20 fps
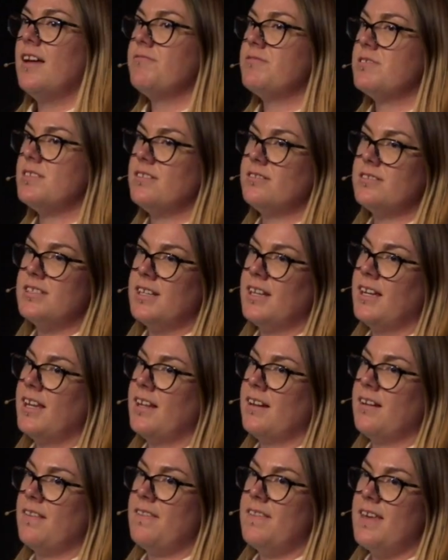resulting
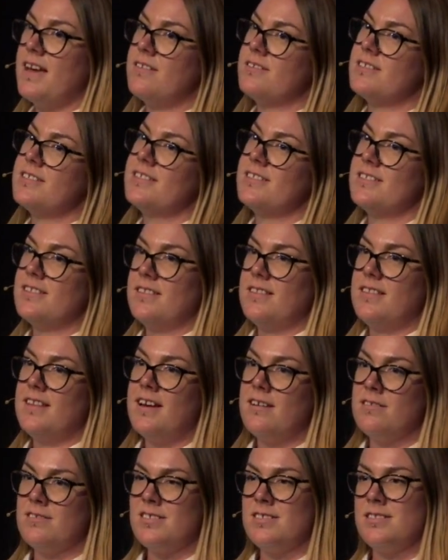in thousands and
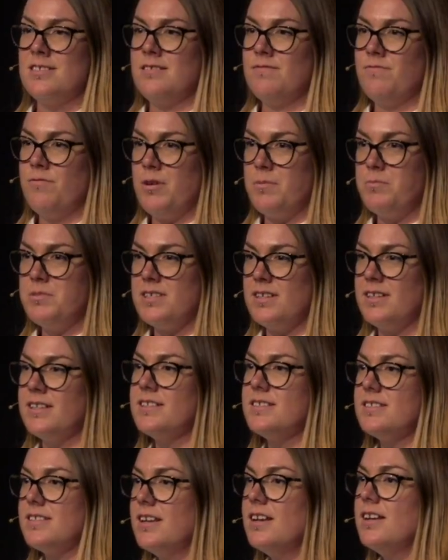thousands of
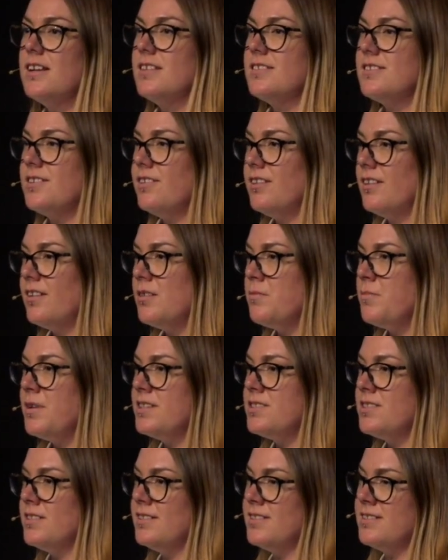websites. So you can
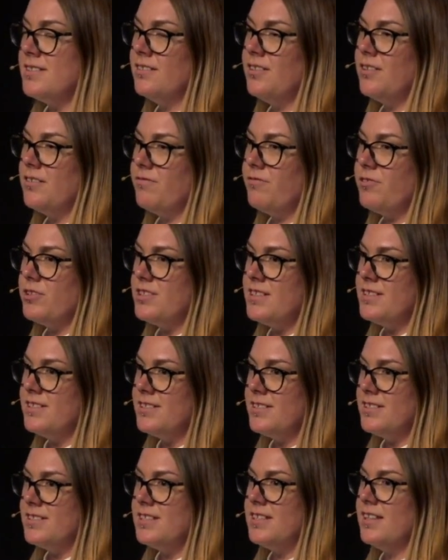imagine there's a lot of
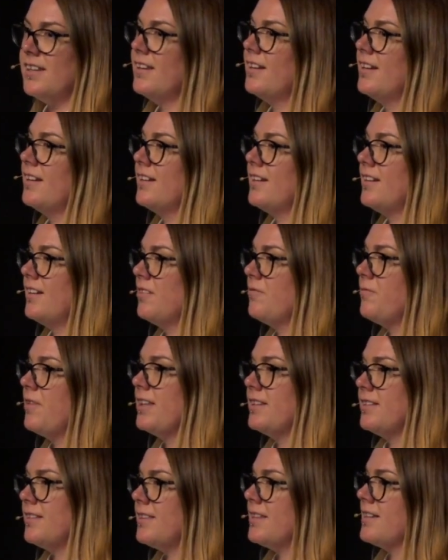redundancy in the
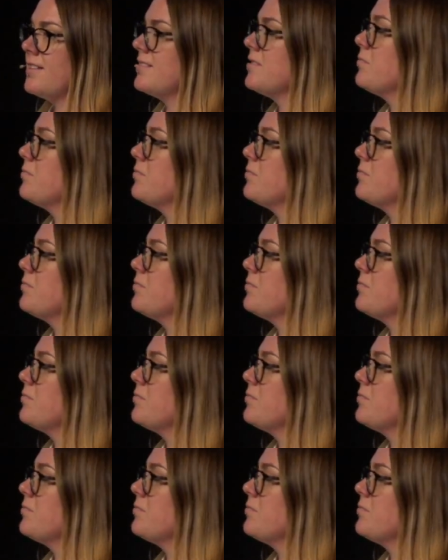way that things